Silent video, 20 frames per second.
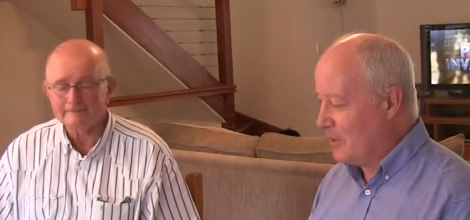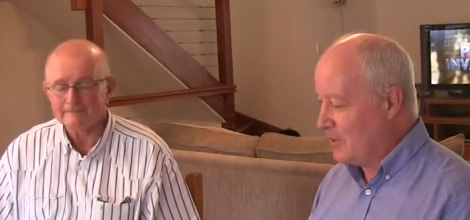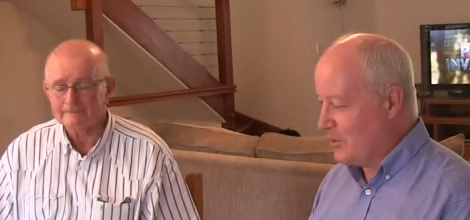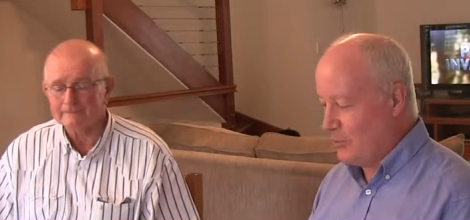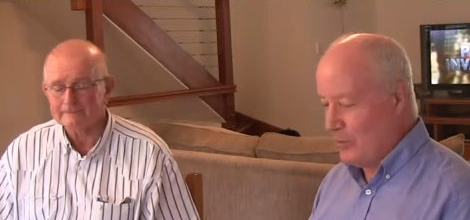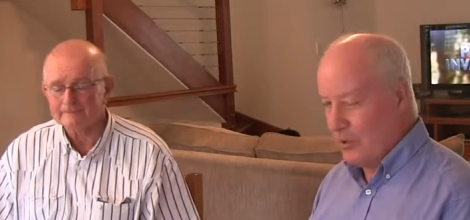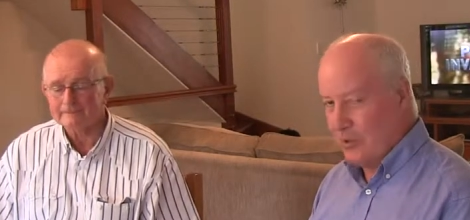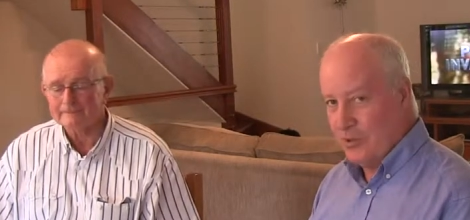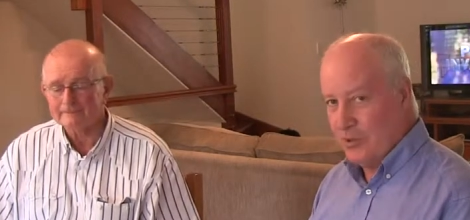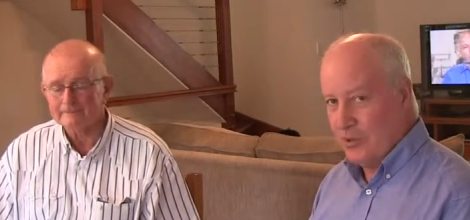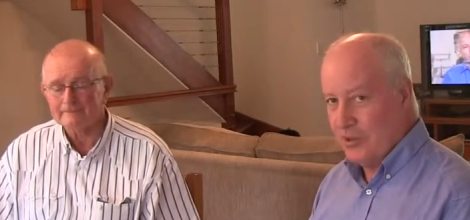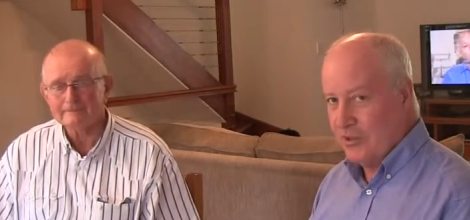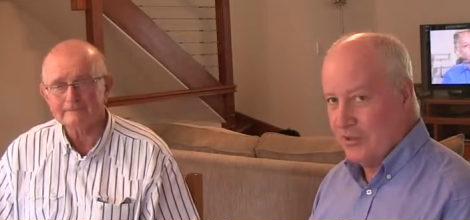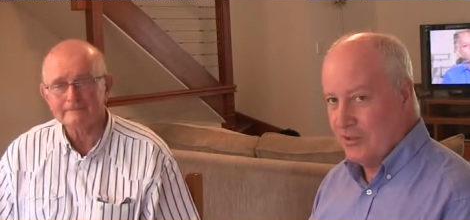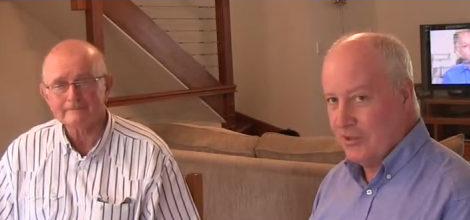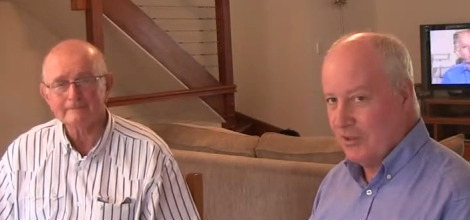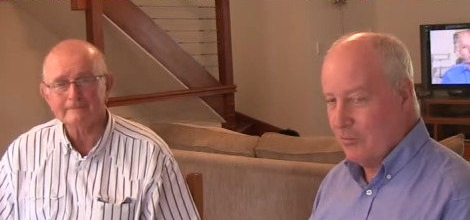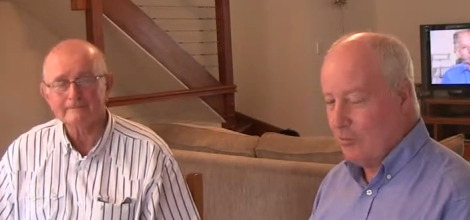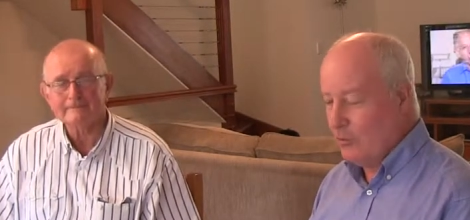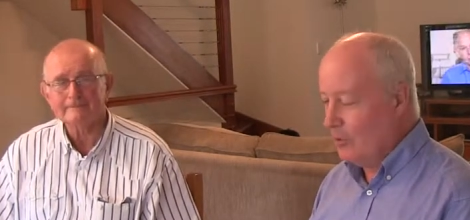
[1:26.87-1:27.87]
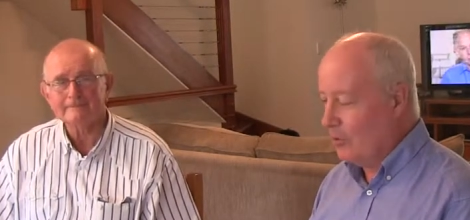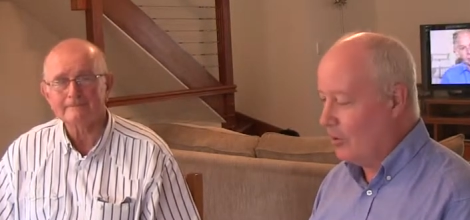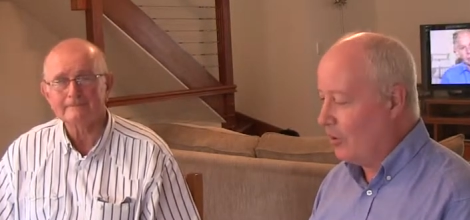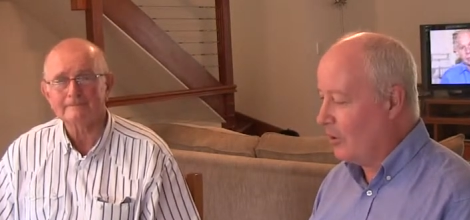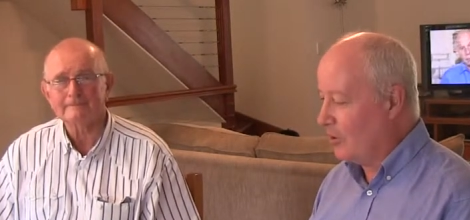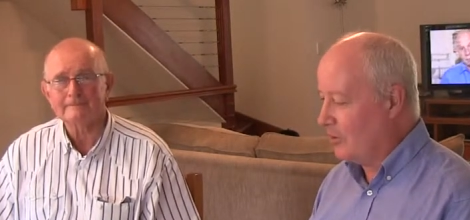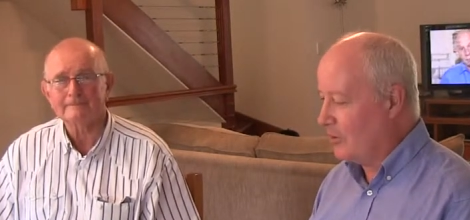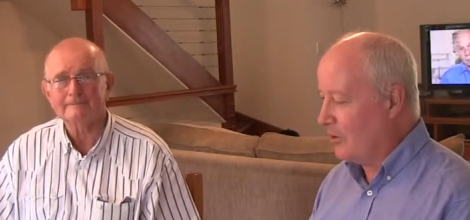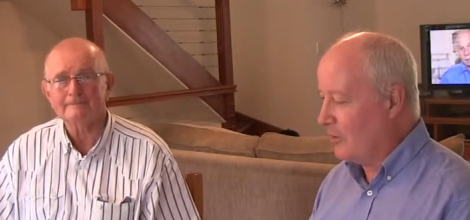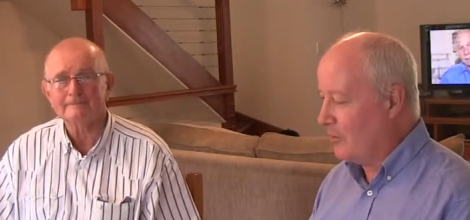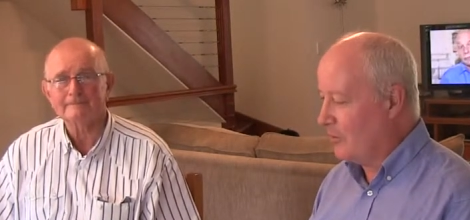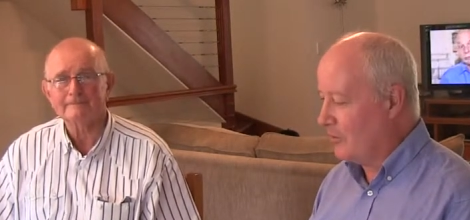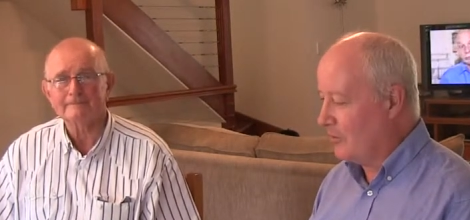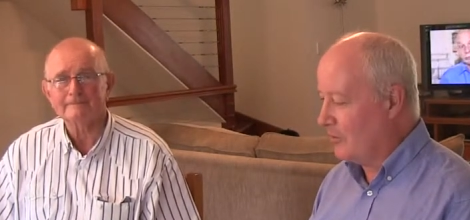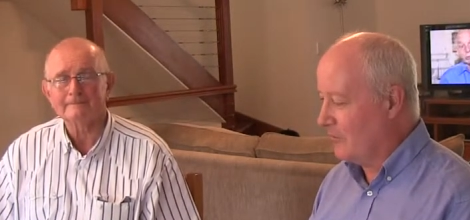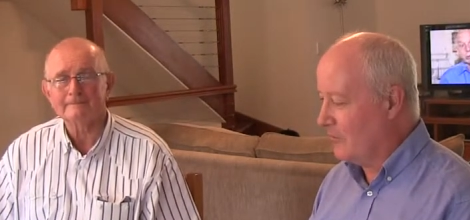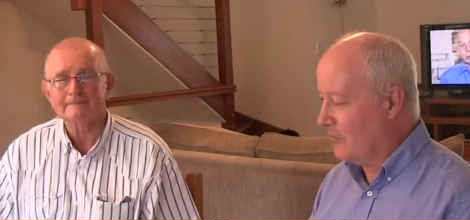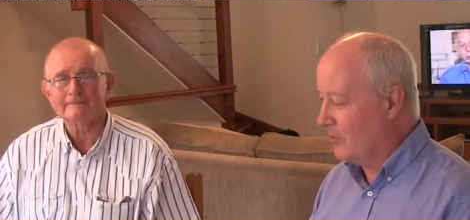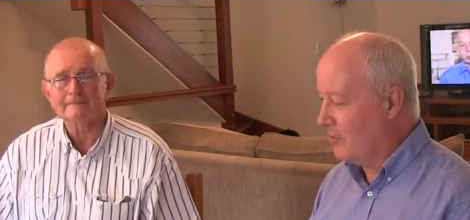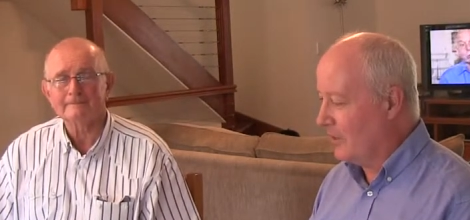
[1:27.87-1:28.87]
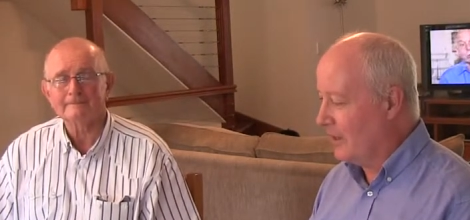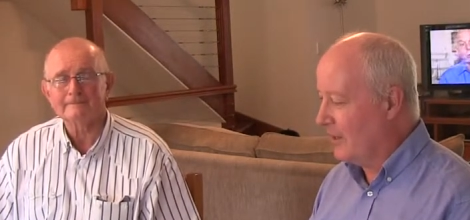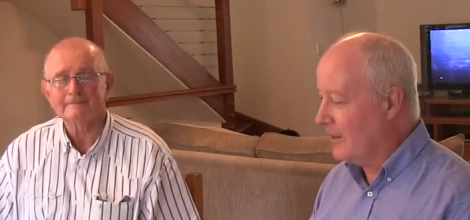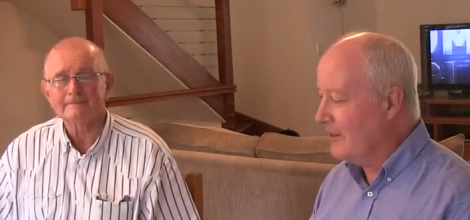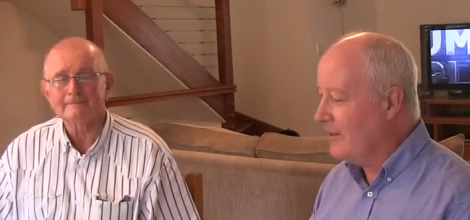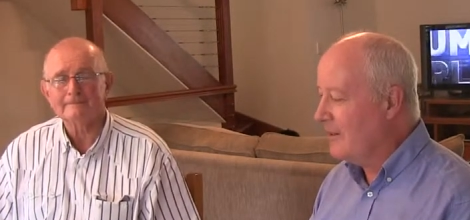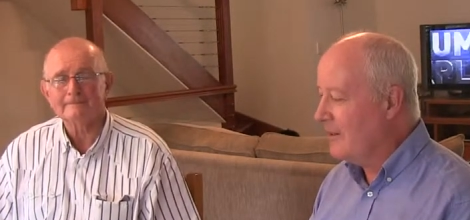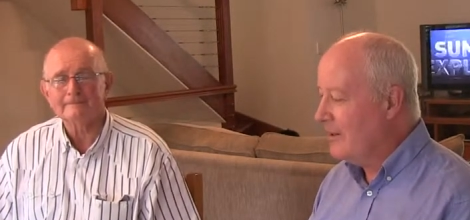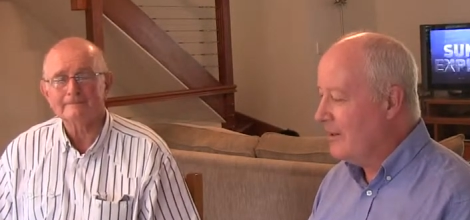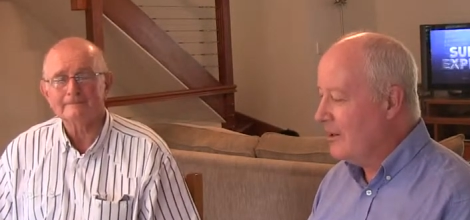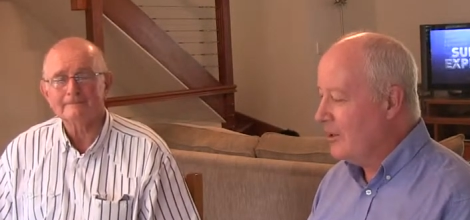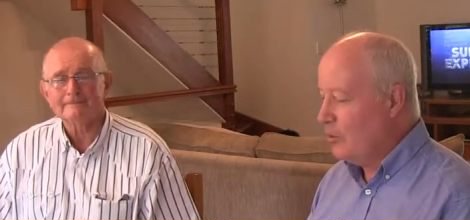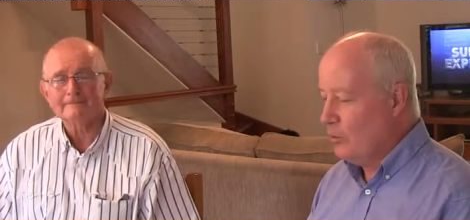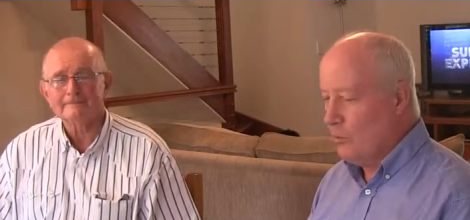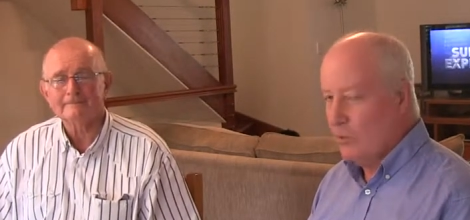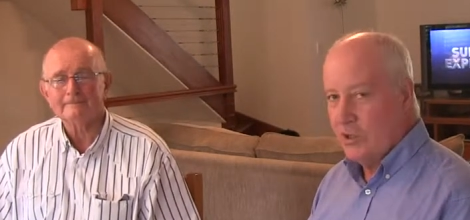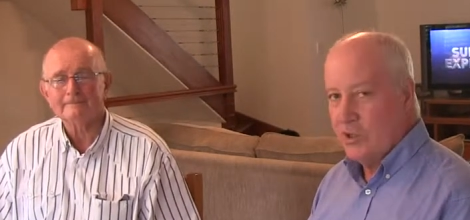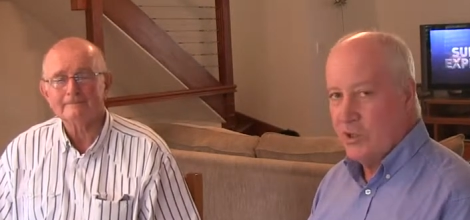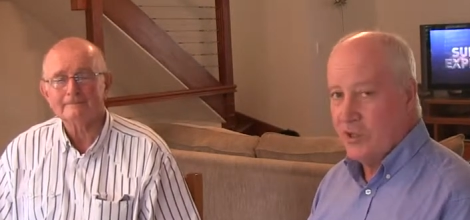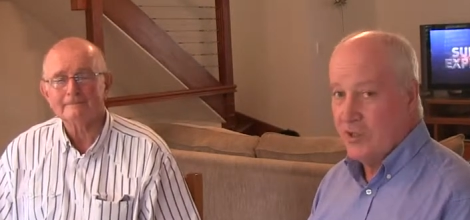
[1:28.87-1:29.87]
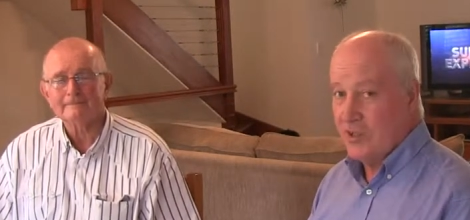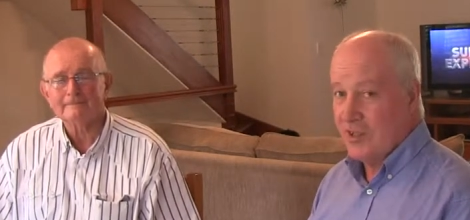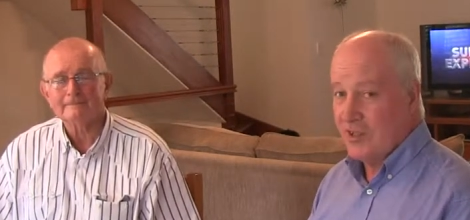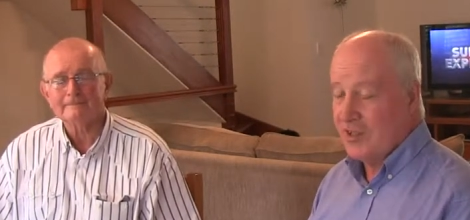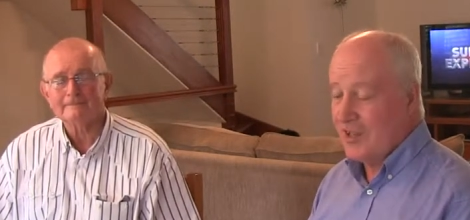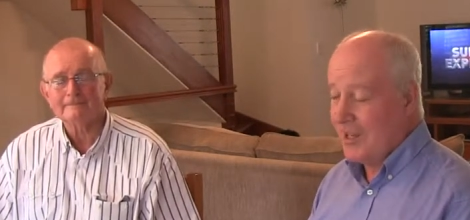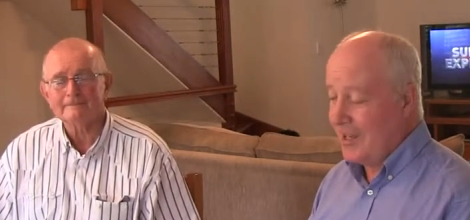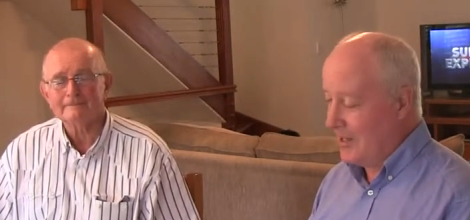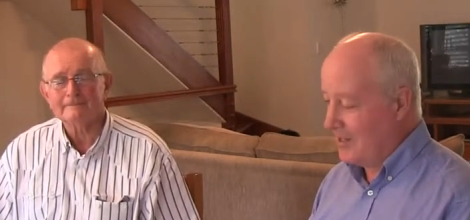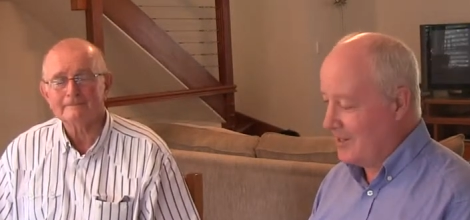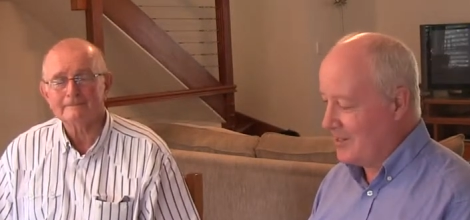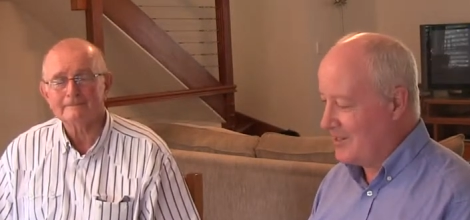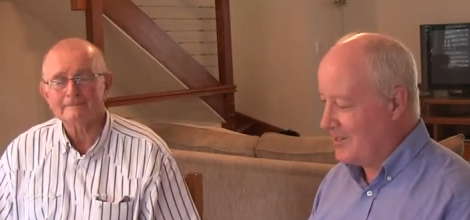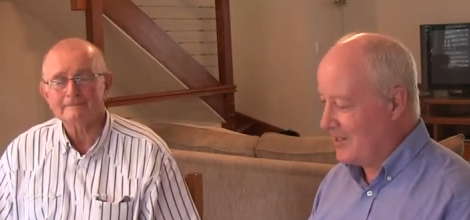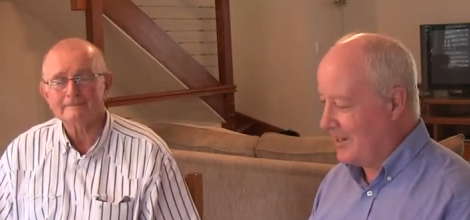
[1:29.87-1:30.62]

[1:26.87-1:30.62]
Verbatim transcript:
Speaker 1: mention because it's a real hot topic of Hulan, which is the tennis